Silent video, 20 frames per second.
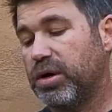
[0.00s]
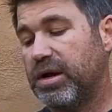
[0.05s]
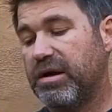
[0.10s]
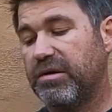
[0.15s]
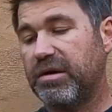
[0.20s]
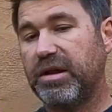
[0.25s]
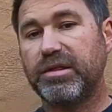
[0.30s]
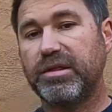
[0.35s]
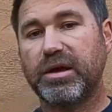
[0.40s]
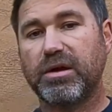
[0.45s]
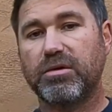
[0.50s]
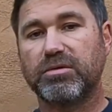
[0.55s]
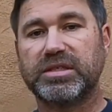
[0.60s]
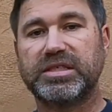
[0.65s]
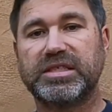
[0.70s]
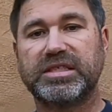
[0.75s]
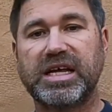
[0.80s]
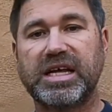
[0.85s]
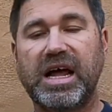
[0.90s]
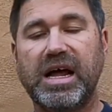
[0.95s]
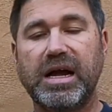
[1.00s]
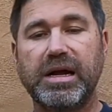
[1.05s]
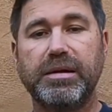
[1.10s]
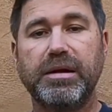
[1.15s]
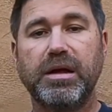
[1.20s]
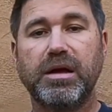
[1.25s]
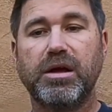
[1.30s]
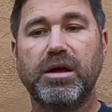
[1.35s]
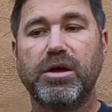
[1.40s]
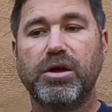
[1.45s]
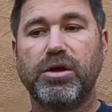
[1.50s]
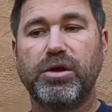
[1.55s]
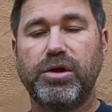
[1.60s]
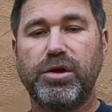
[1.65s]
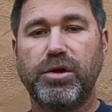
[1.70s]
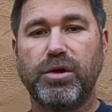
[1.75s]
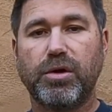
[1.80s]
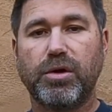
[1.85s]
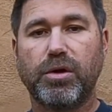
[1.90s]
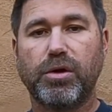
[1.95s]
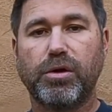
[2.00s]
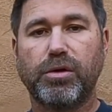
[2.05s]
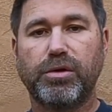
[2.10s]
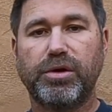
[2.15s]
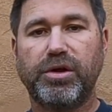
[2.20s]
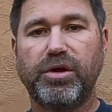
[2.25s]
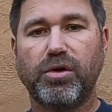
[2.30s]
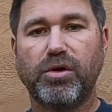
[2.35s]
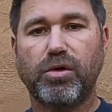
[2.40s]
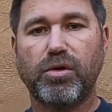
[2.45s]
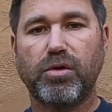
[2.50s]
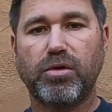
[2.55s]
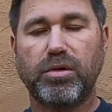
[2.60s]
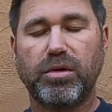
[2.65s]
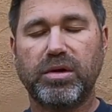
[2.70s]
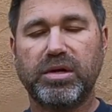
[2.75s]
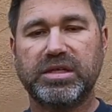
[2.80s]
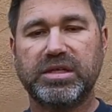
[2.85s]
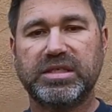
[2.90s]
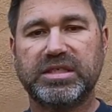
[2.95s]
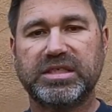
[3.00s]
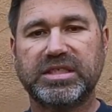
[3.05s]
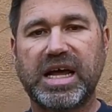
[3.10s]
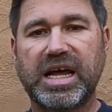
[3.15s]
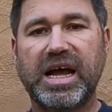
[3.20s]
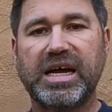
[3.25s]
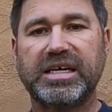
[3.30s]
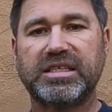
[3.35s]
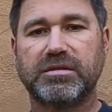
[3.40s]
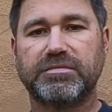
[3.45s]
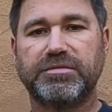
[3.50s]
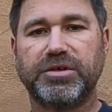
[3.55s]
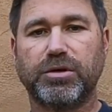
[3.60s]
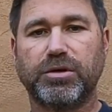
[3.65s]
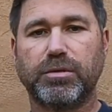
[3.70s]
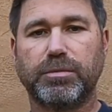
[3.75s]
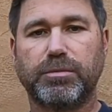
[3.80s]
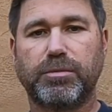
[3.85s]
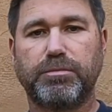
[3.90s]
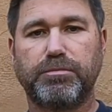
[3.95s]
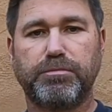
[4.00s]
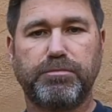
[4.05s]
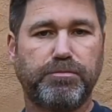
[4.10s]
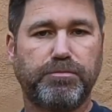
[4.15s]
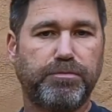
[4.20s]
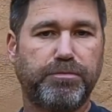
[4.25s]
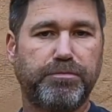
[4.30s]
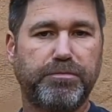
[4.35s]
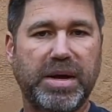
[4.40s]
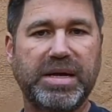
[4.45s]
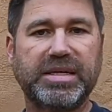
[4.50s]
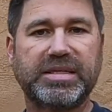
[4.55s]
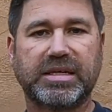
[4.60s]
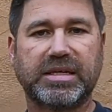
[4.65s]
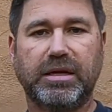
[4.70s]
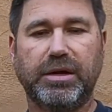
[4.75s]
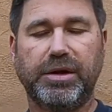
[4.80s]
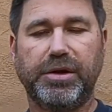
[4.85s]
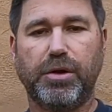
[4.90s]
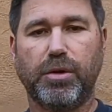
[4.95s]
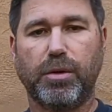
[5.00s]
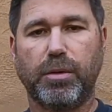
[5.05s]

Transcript: putting anything on the side, your size of your, basically